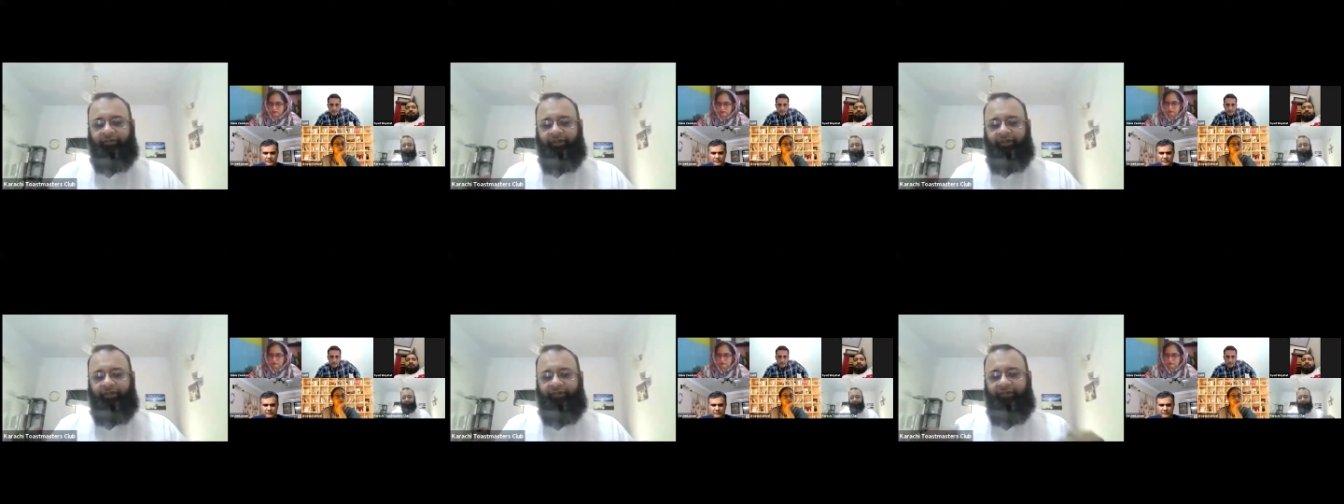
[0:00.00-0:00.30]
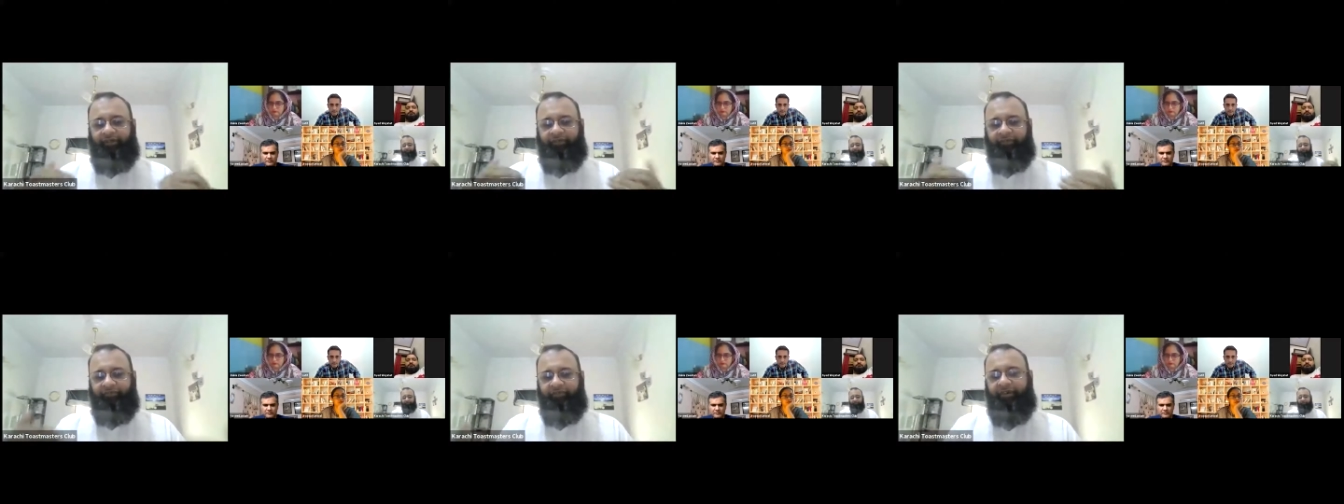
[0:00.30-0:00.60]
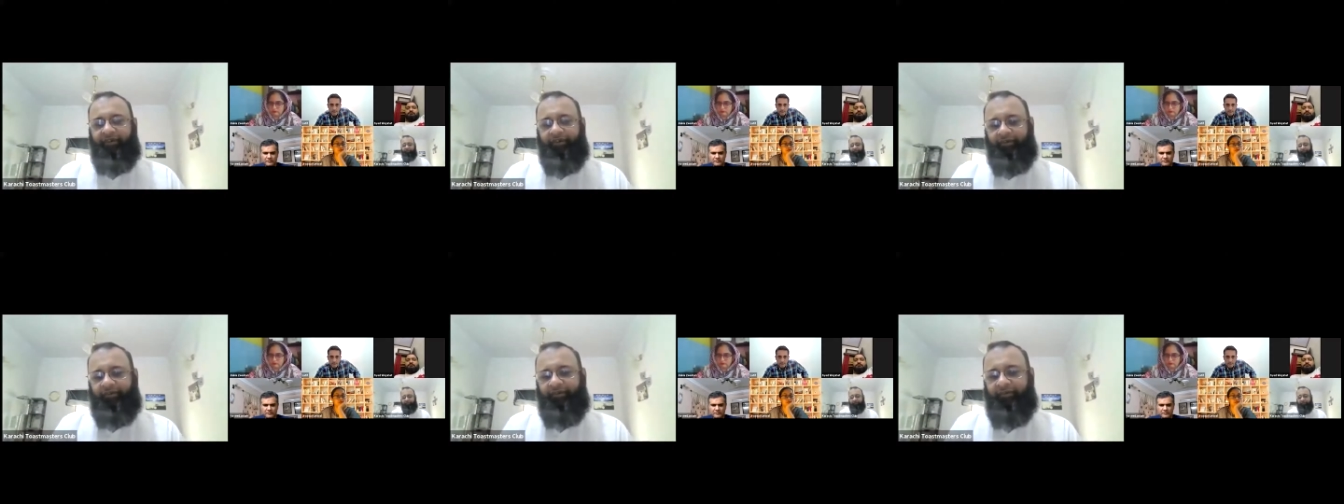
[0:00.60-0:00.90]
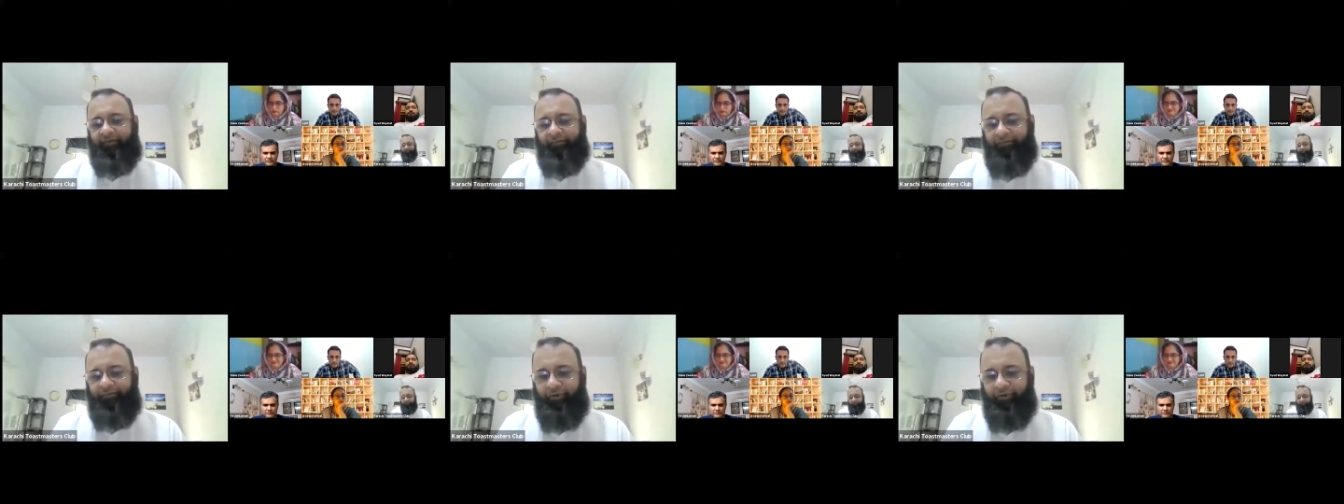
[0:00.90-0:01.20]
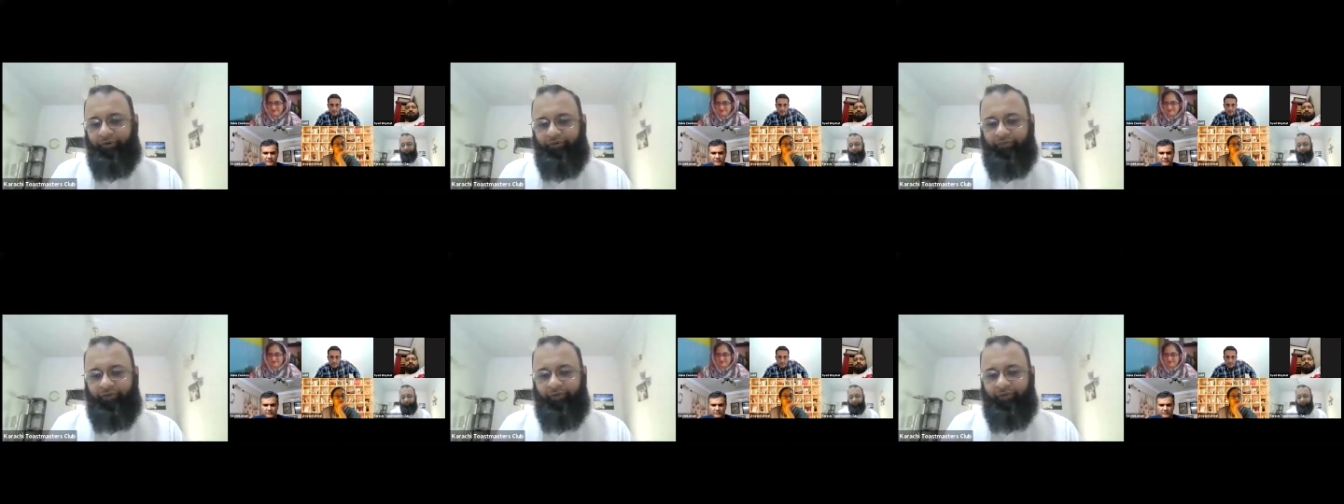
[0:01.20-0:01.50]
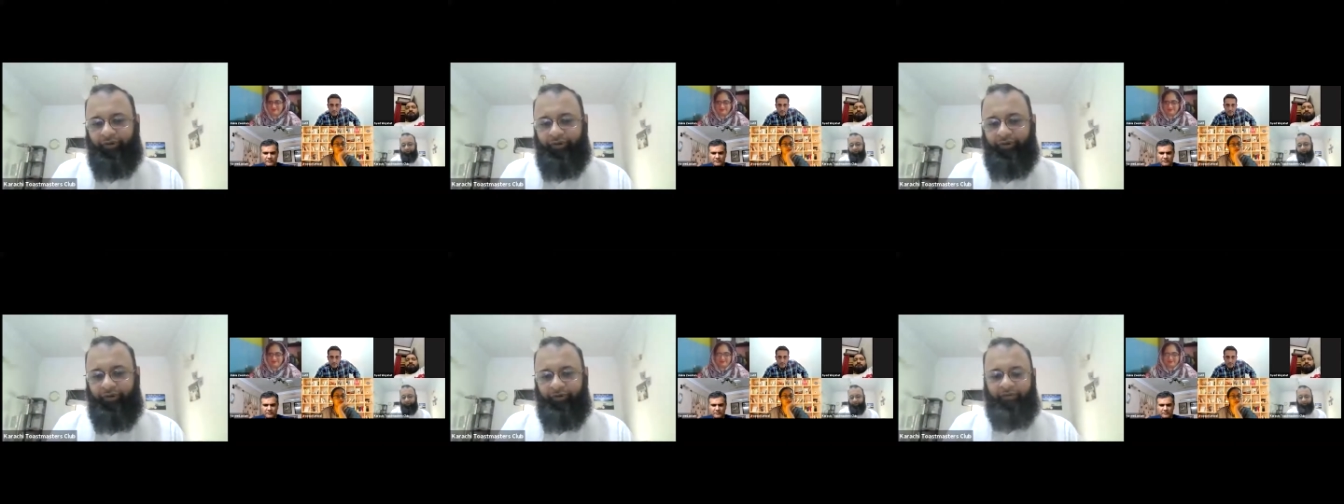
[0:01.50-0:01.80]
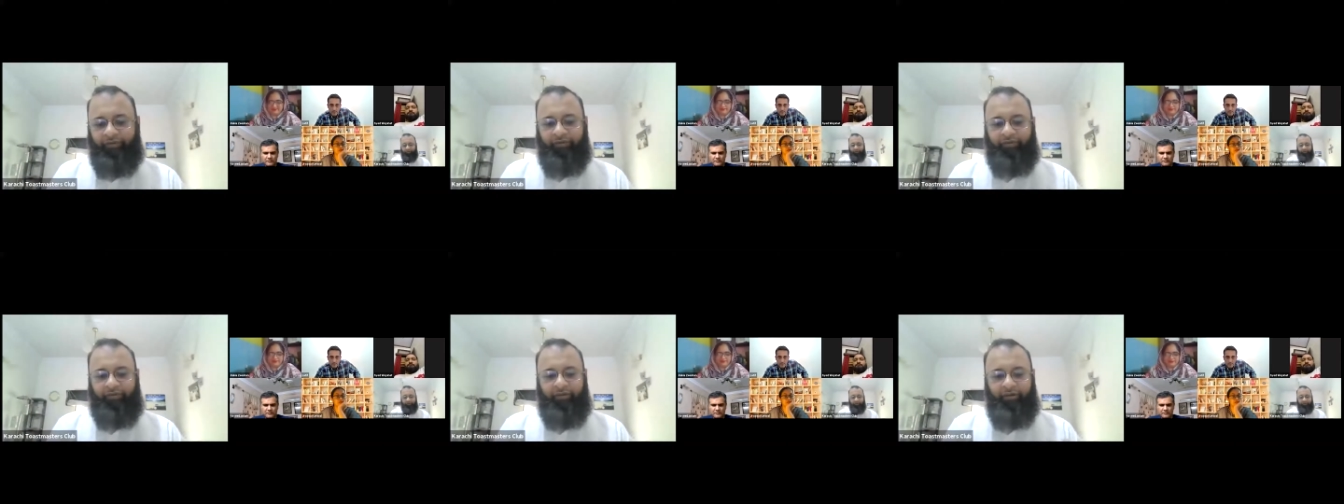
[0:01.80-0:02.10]
there's a different portfolio
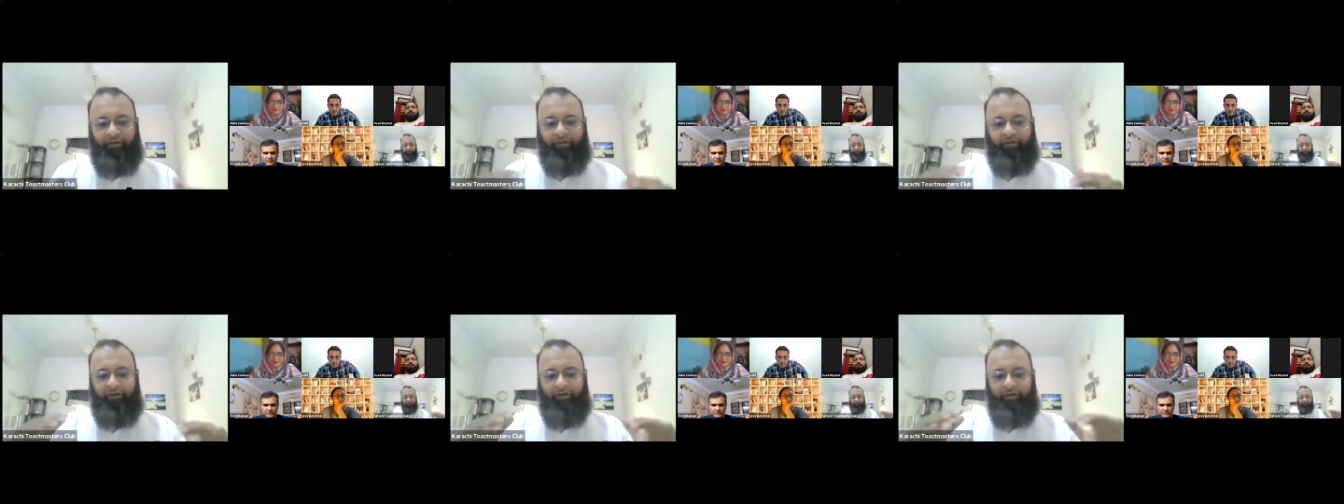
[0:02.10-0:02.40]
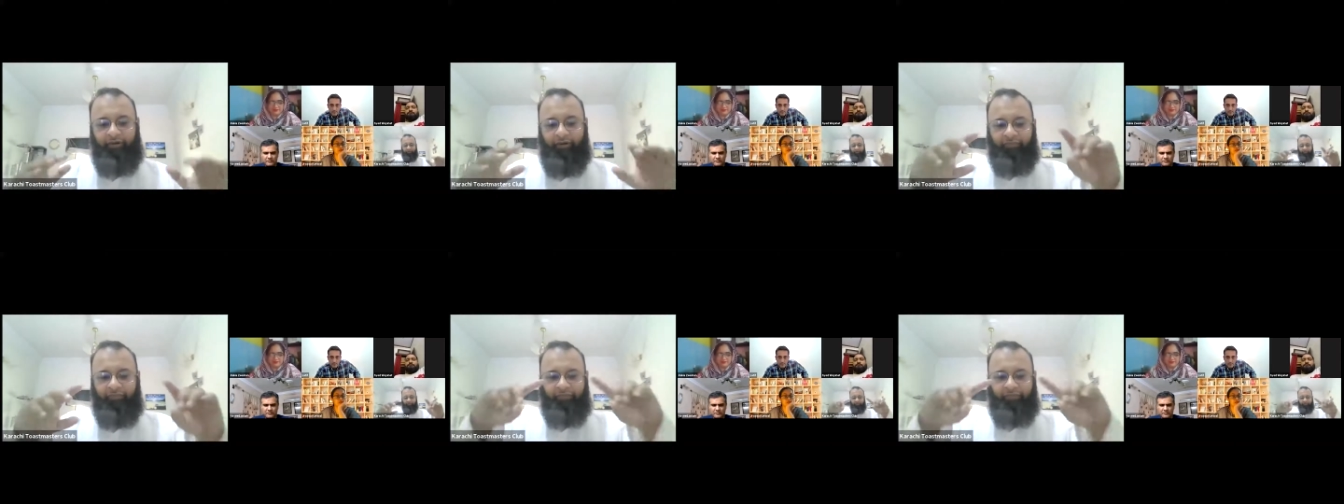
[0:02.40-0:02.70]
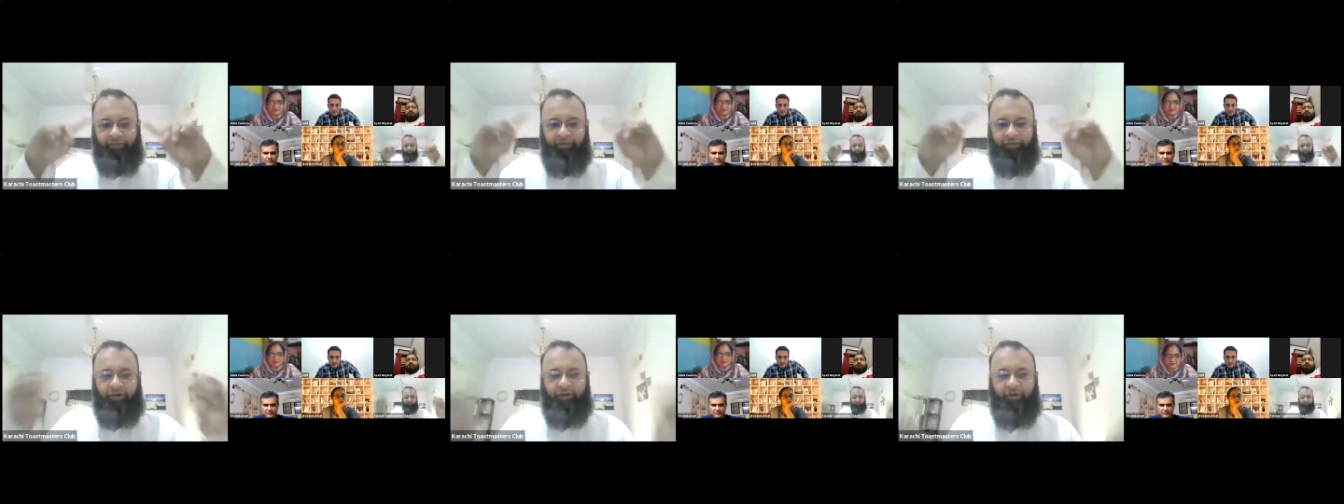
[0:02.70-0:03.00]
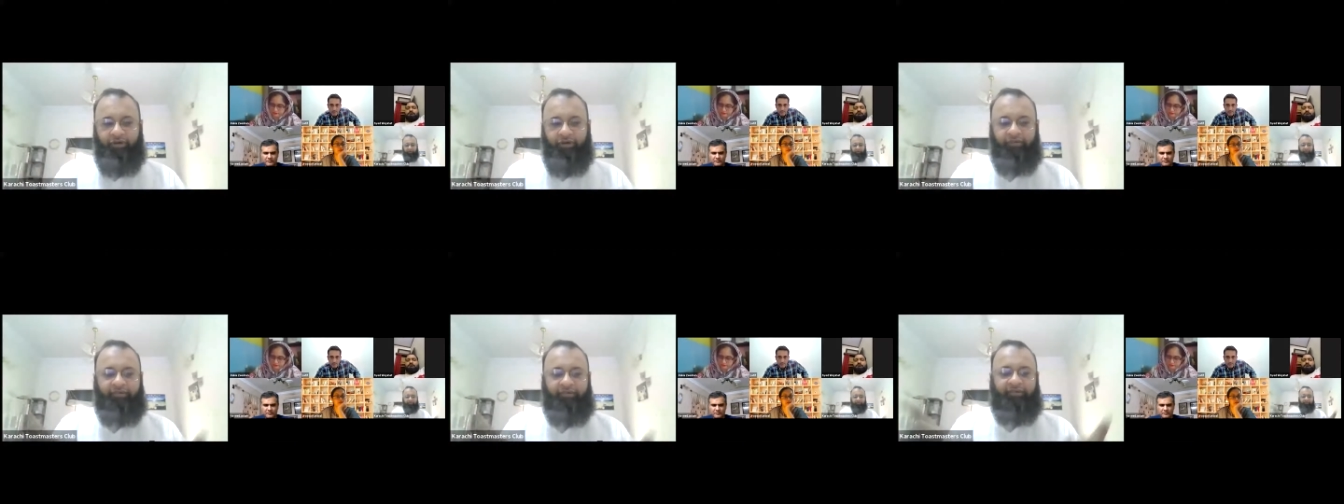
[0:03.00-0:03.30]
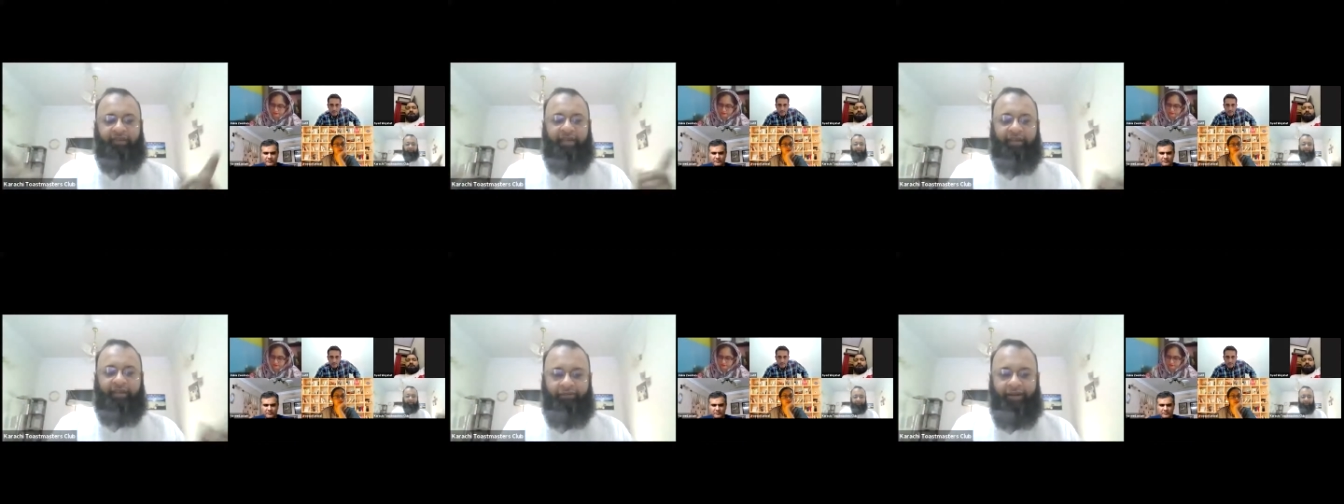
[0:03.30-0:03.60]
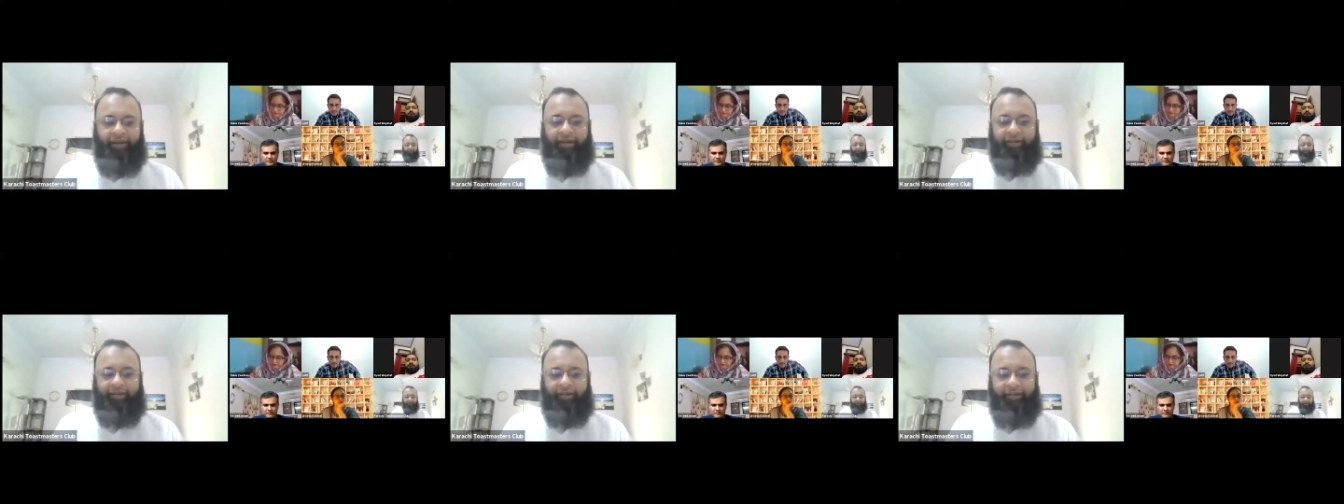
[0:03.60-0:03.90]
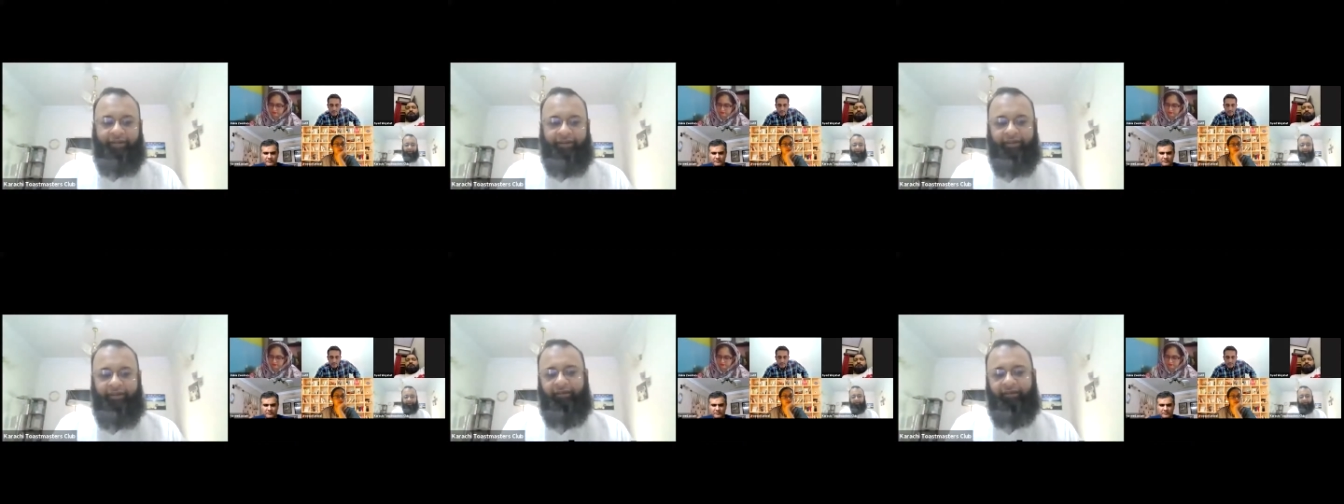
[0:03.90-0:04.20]
of thoughts and
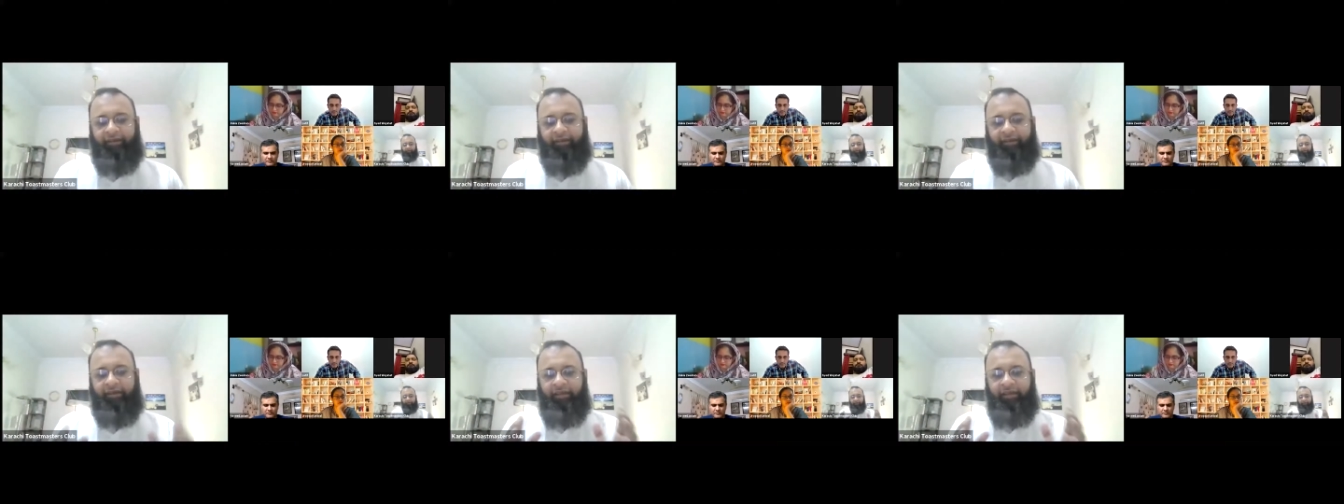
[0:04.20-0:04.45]
criteria